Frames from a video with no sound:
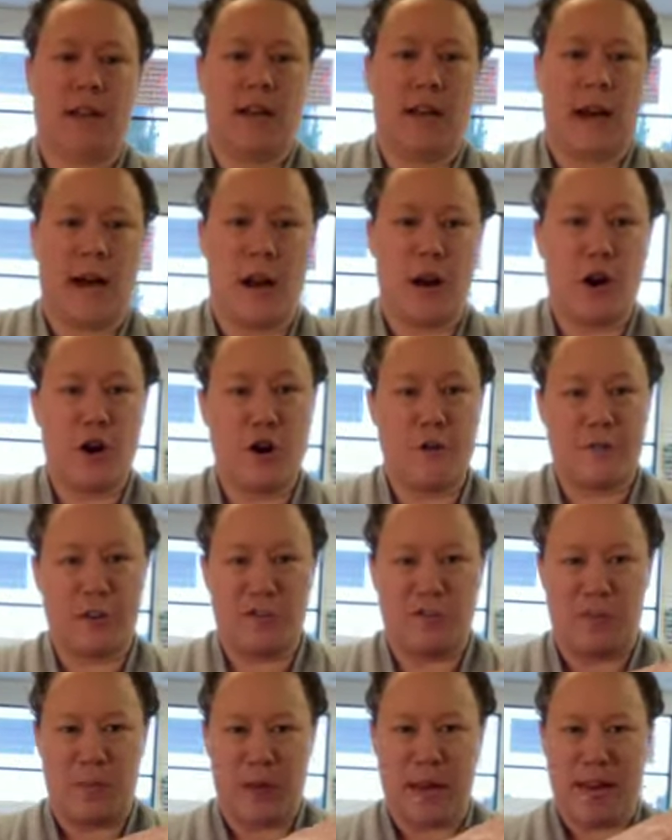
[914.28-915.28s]
I don't know if
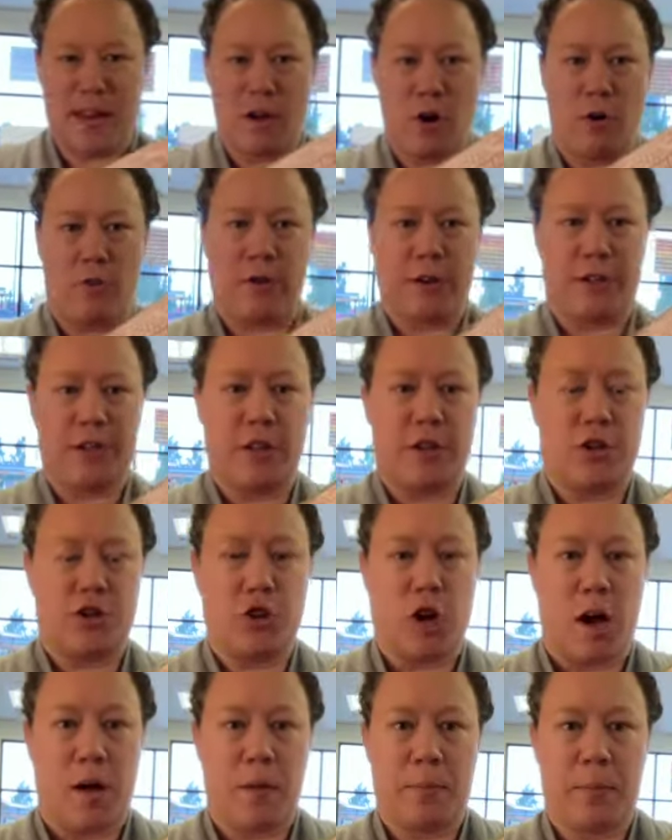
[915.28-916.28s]
you've been over to the
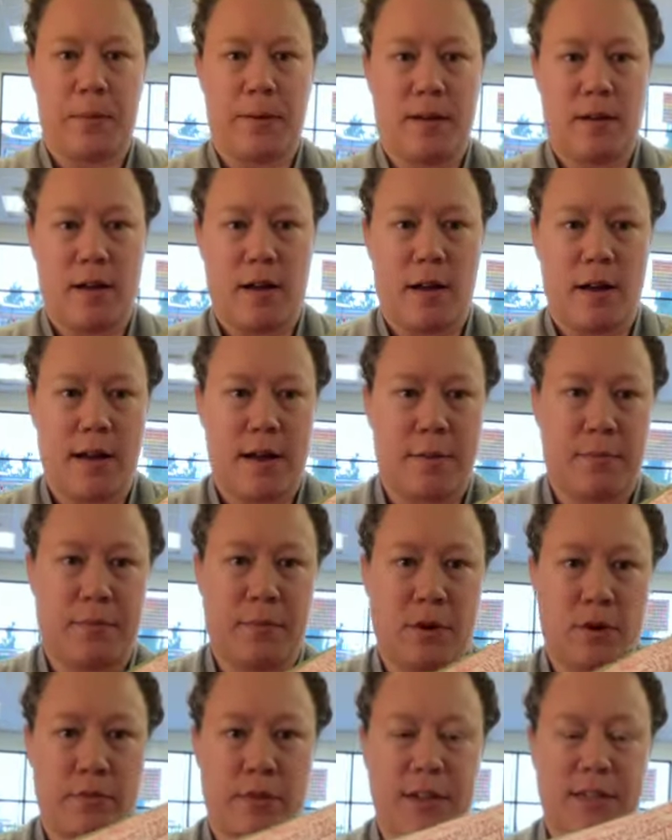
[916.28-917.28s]
shop,
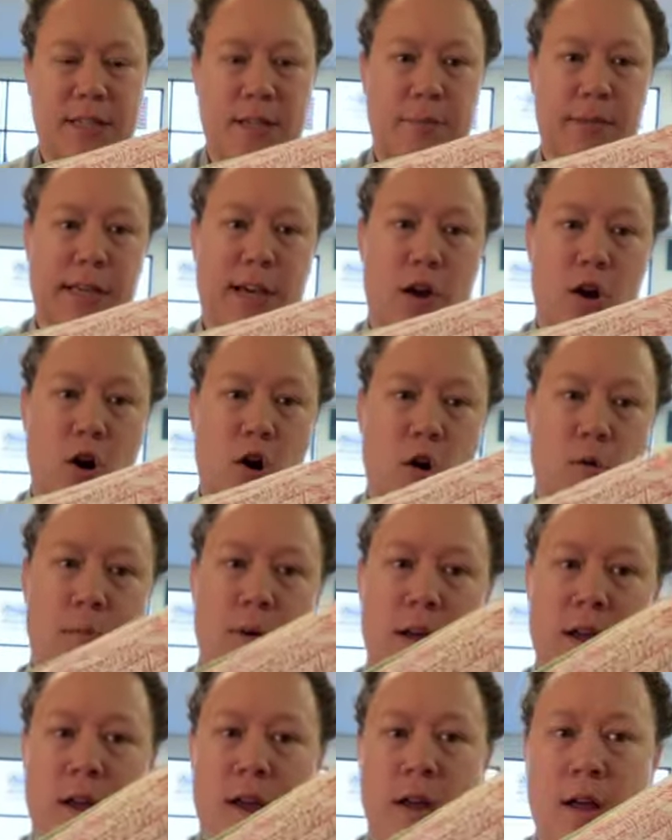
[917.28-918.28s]
over to Seems Like Home,
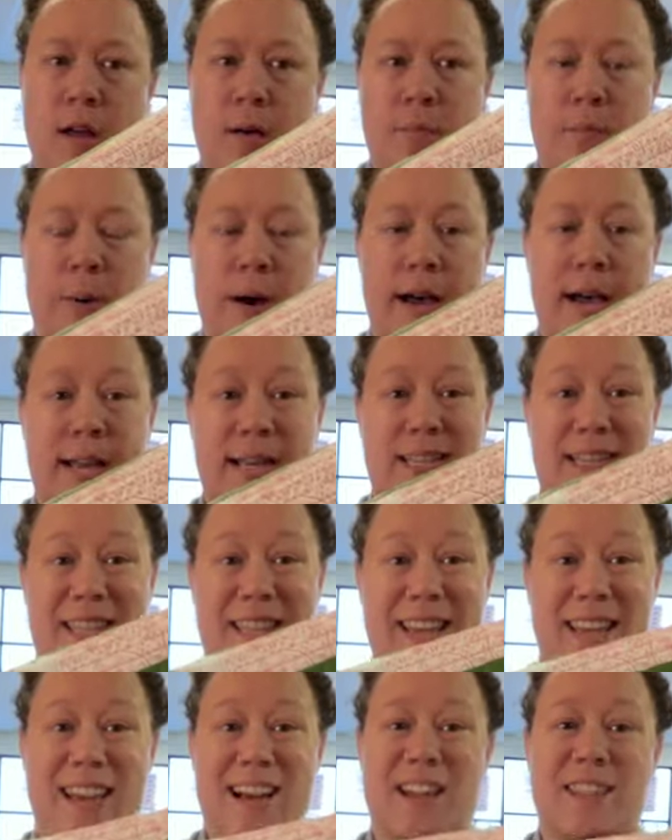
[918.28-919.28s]
but
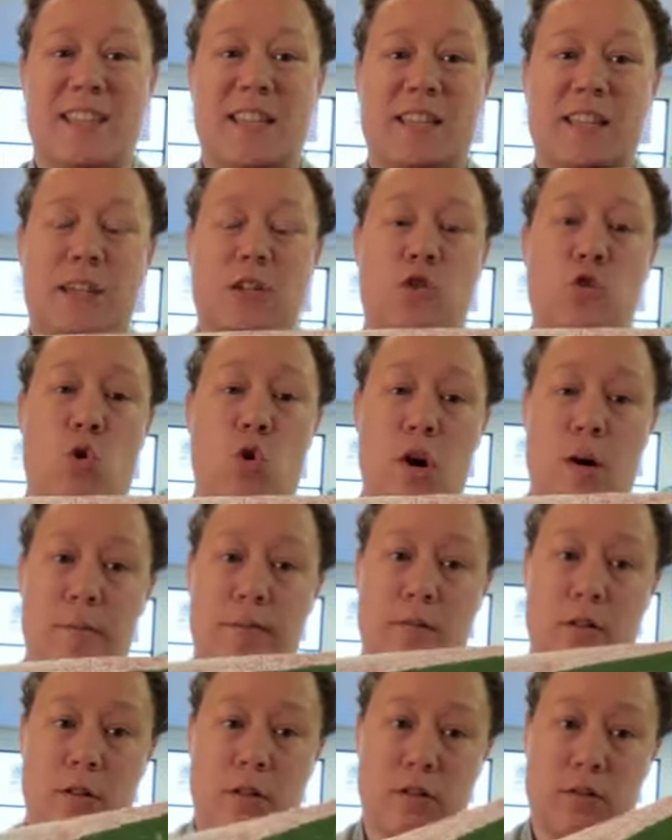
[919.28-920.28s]
they got this
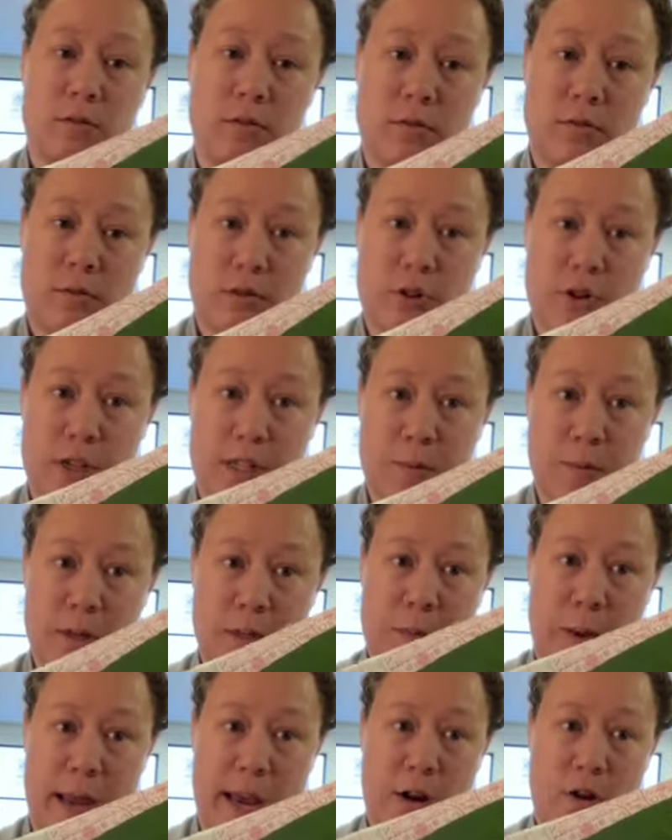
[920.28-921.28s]
adorable Christmas
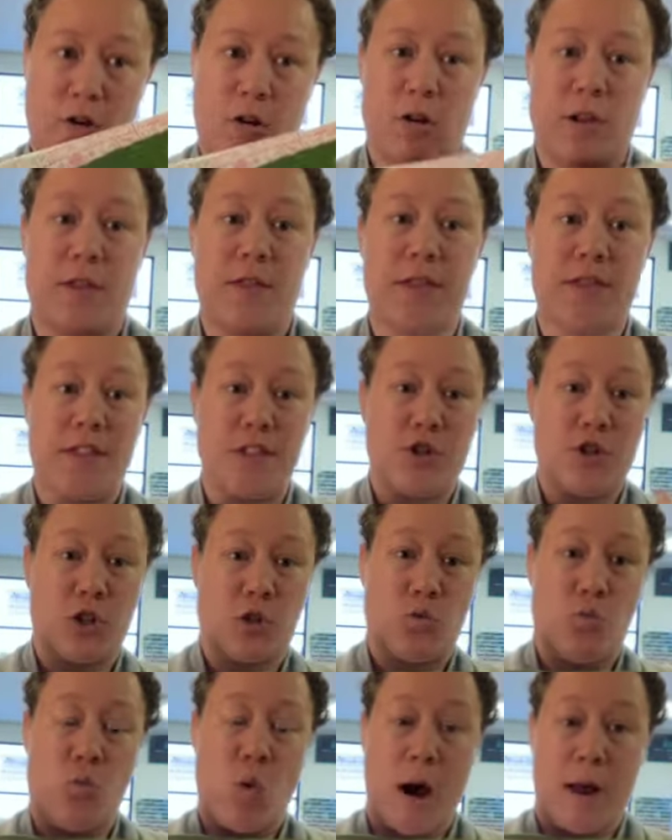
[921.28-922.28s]
panel, and this is just
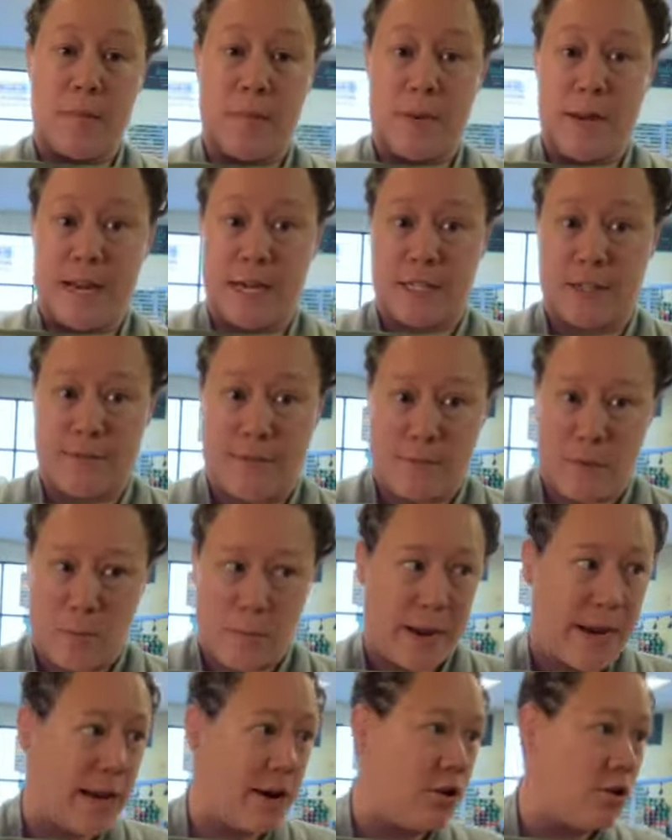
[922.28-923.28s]
one piece from the
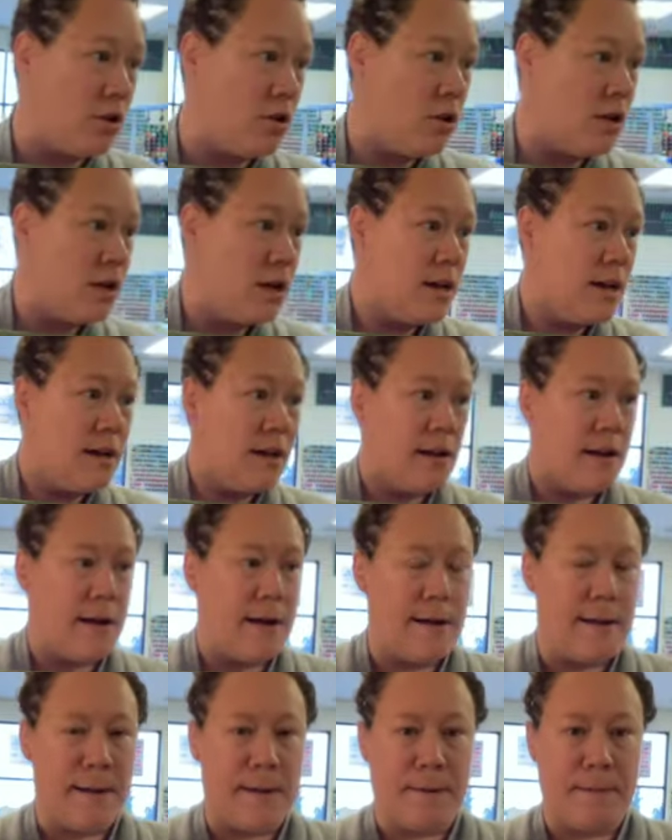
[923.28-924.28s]
panel.
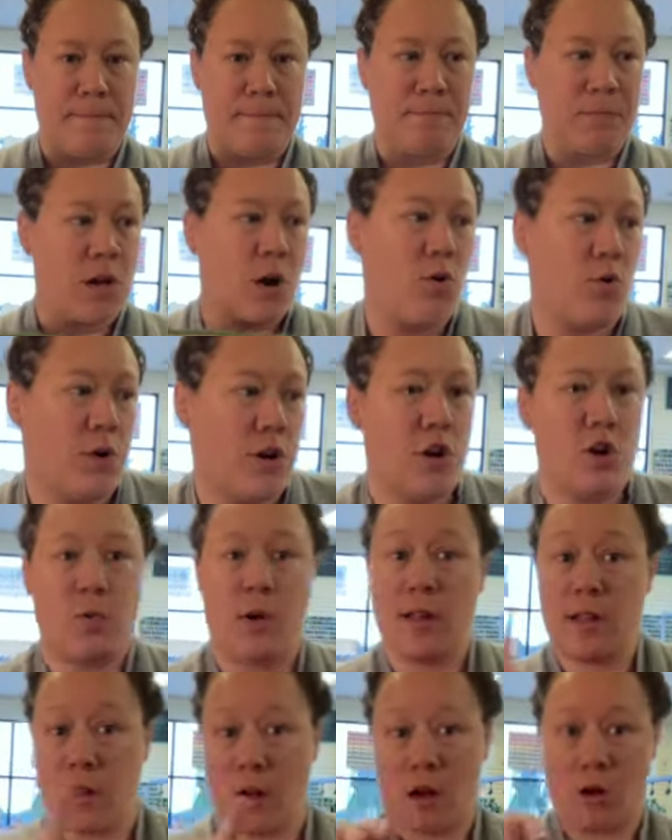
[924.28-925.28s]
Oh, and you know
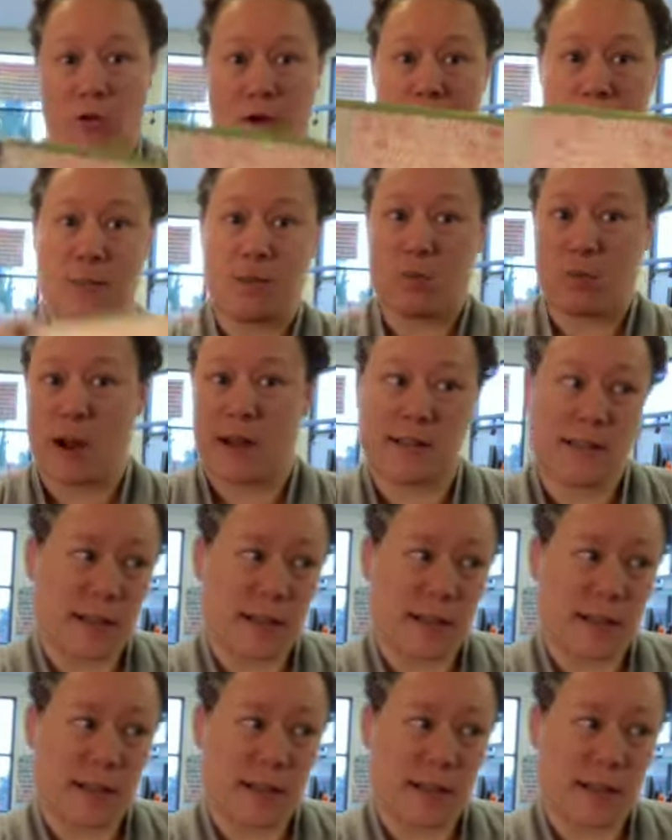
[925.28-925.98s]
what? I'll grab the rest.